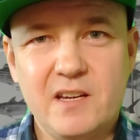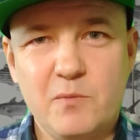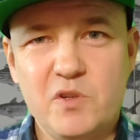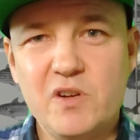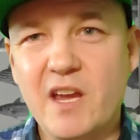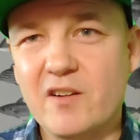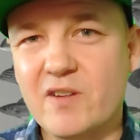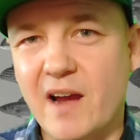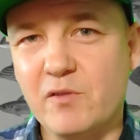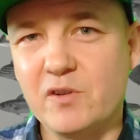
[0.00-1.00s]
And when you can't
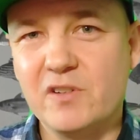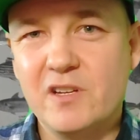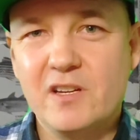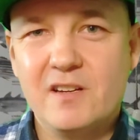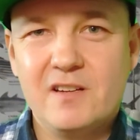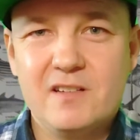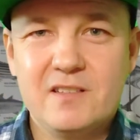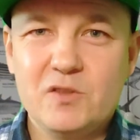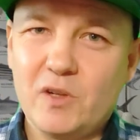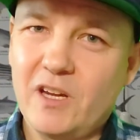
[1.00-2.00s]
travel,
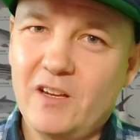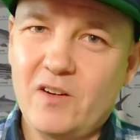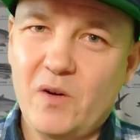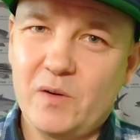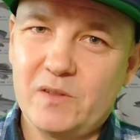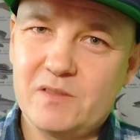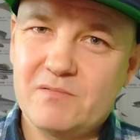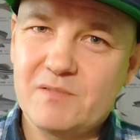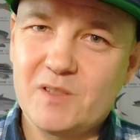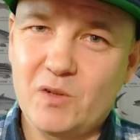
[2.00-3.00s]
you can
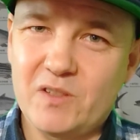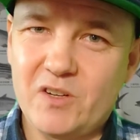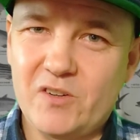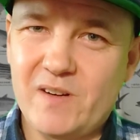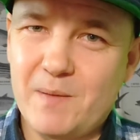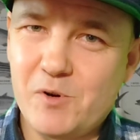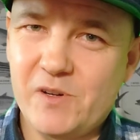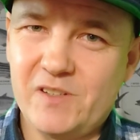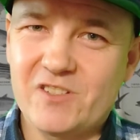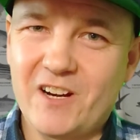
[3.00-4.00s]
always go to your
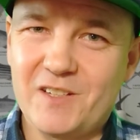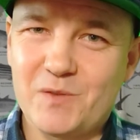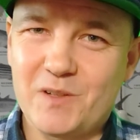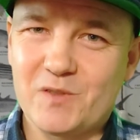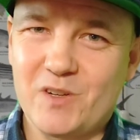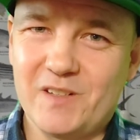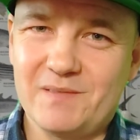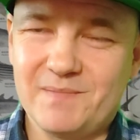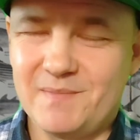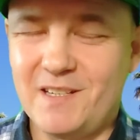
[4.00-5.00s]
neighborhood Chinese restaurant
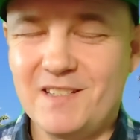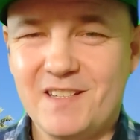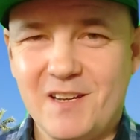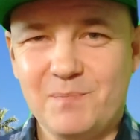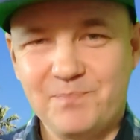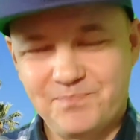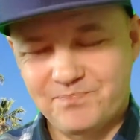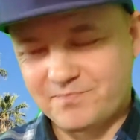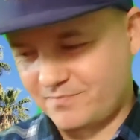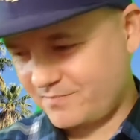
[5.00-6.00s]
instead.
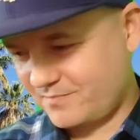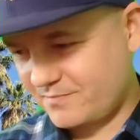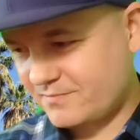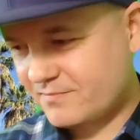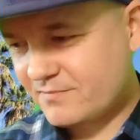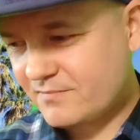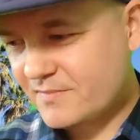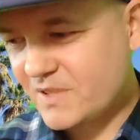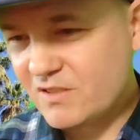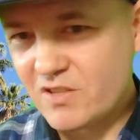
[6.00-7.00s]

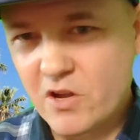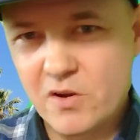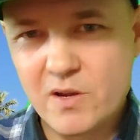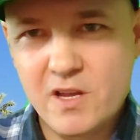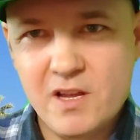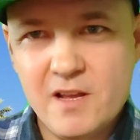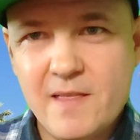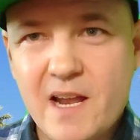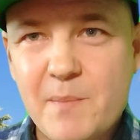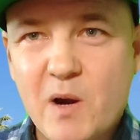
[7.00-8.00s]
So
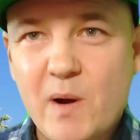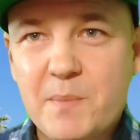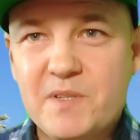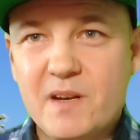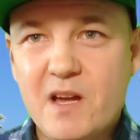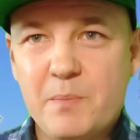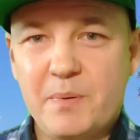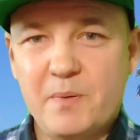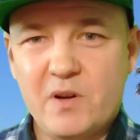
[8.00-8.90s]
that about wraps it up.